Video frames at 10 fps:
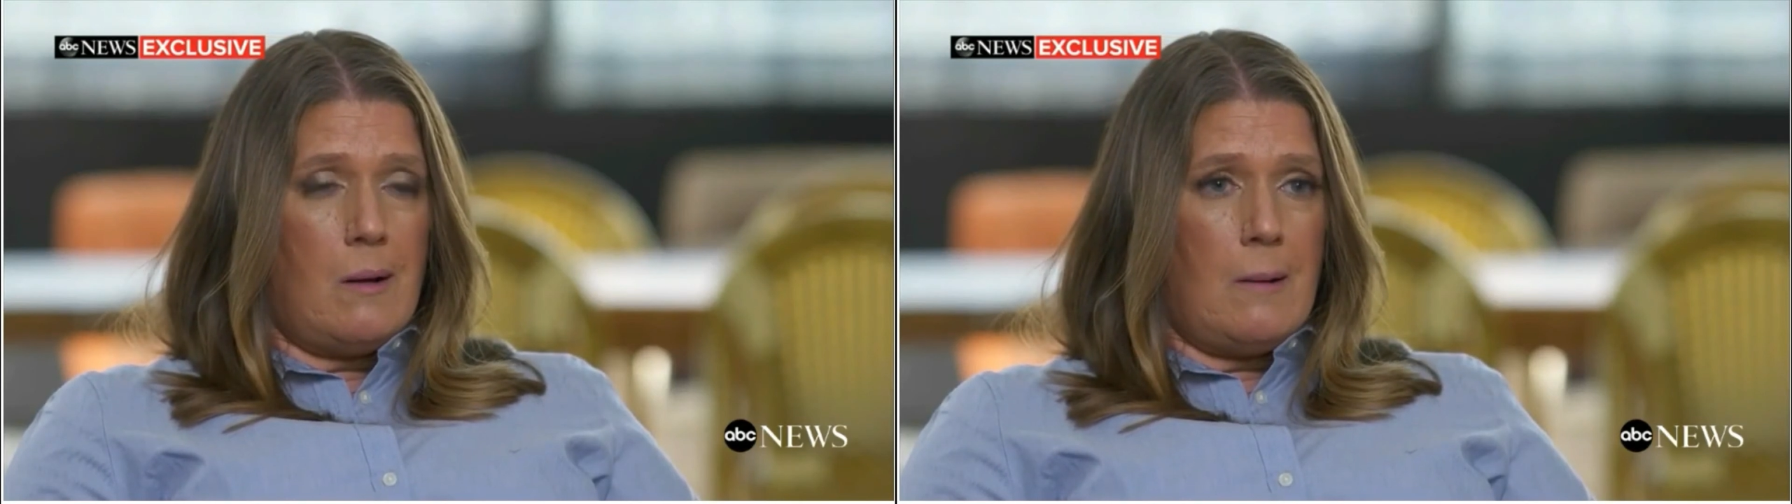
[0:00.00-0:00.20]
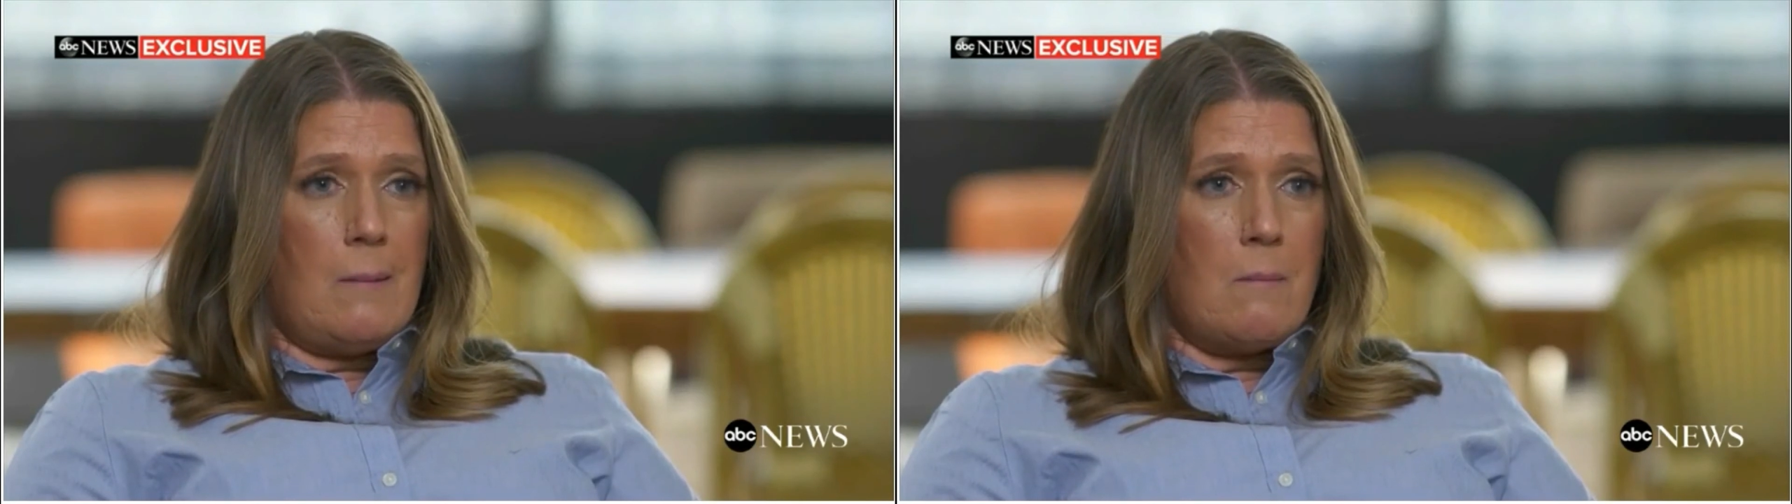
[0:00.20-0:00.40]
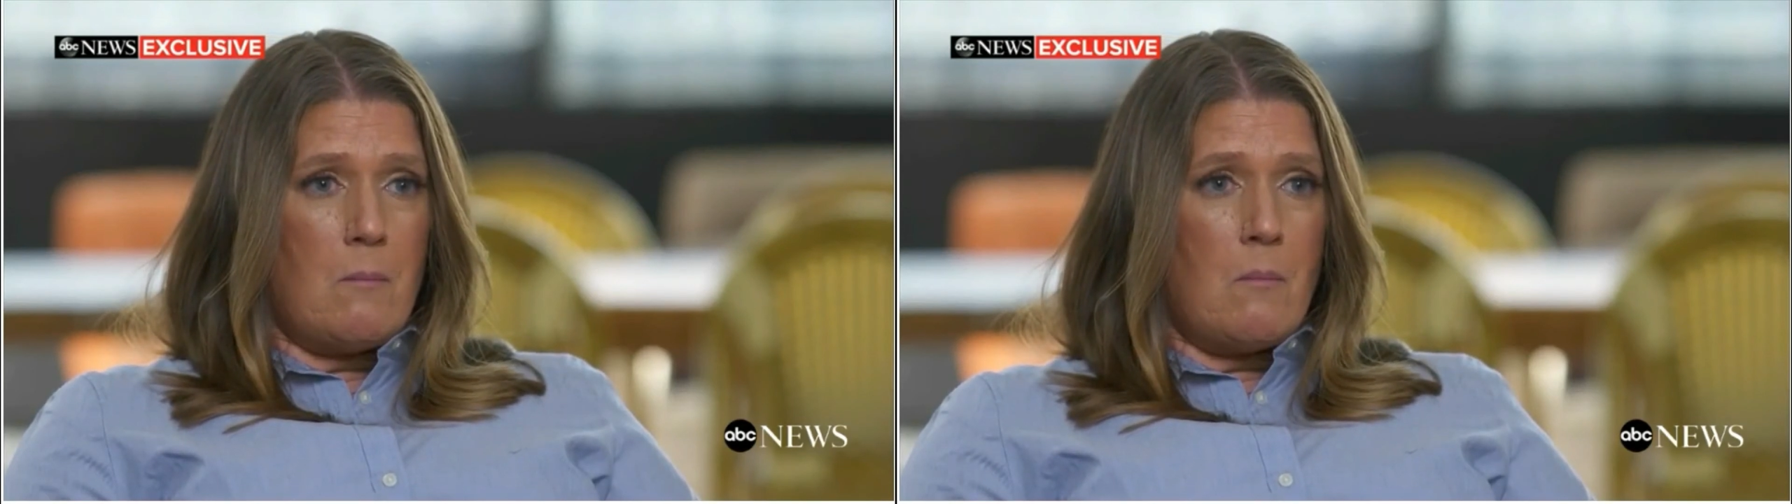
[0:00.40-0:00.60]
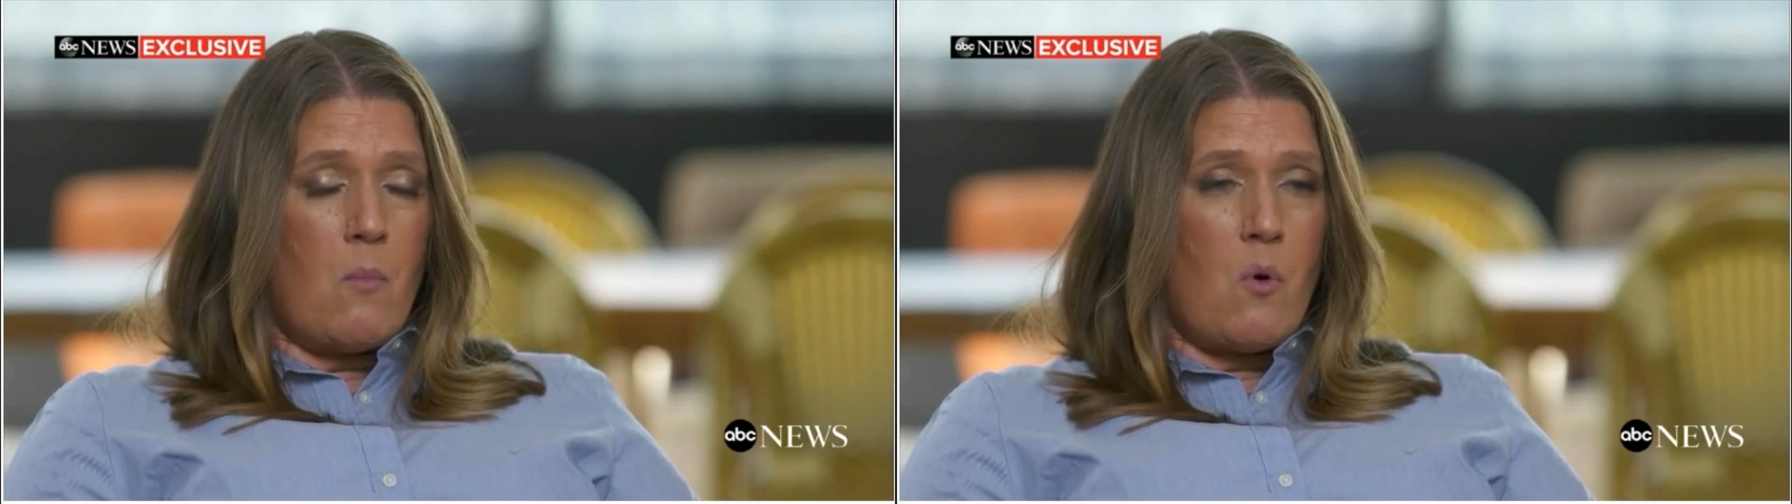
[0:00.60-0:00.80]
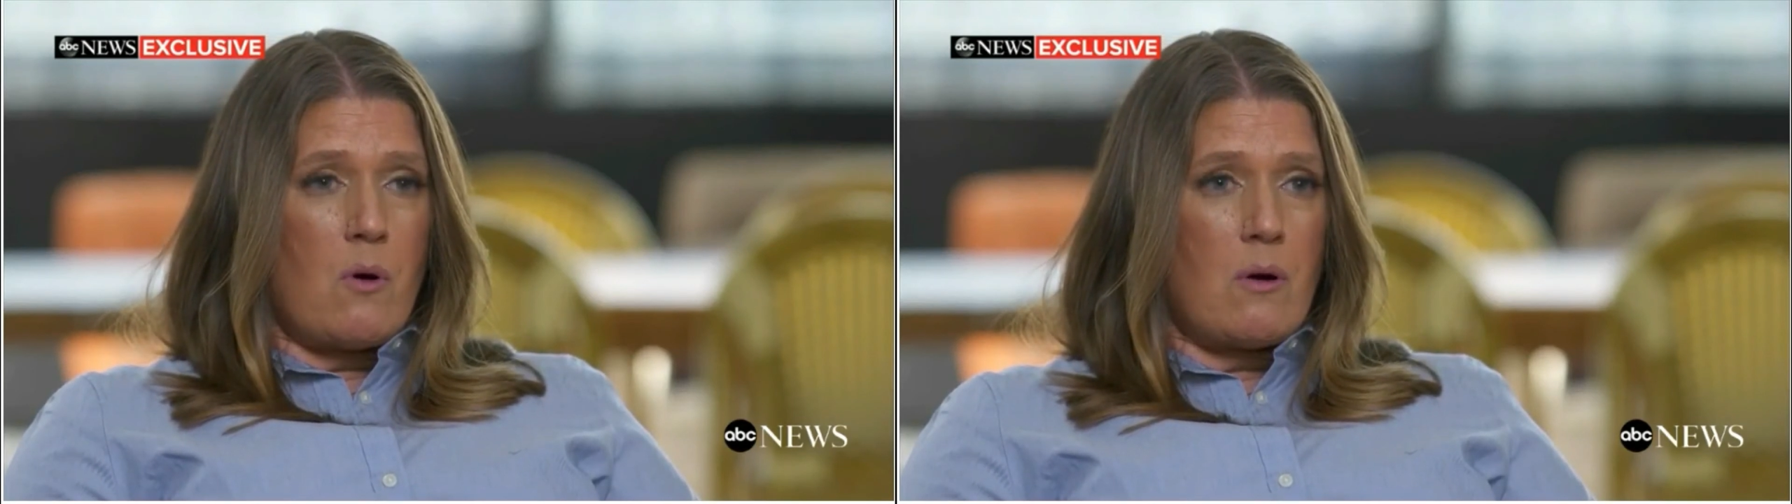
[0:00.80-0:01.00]
um,
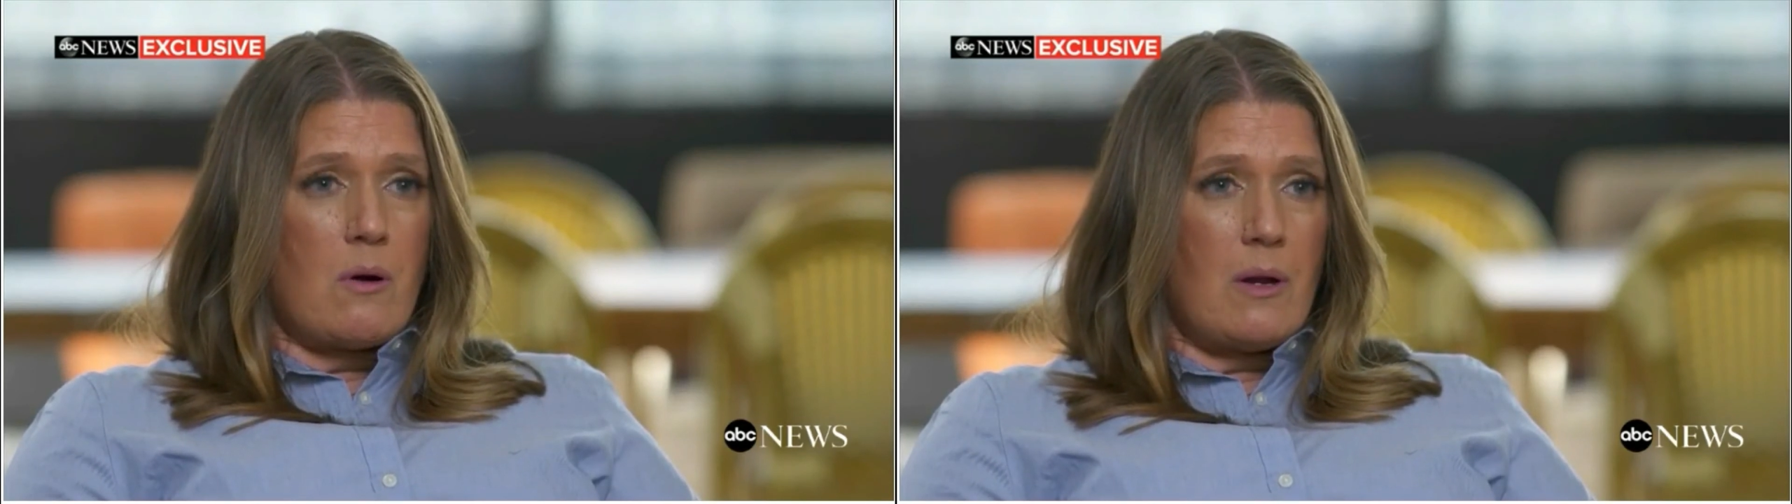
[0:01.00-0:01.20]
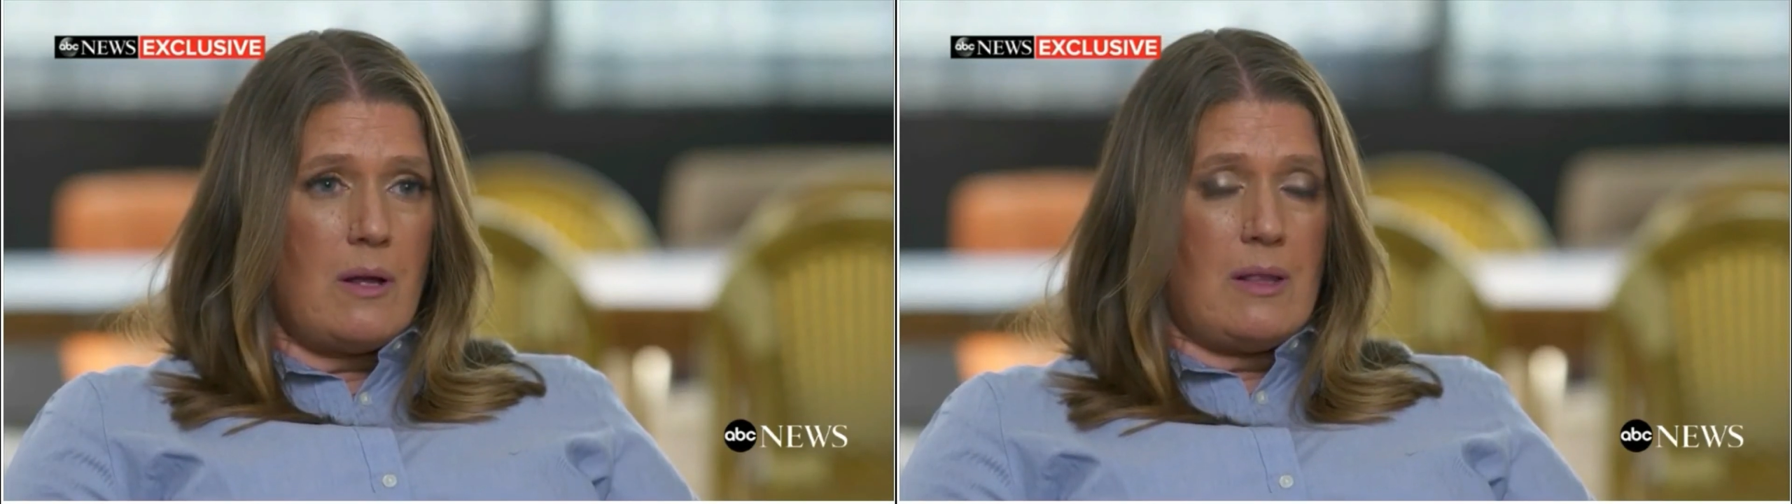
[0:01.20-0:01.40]
more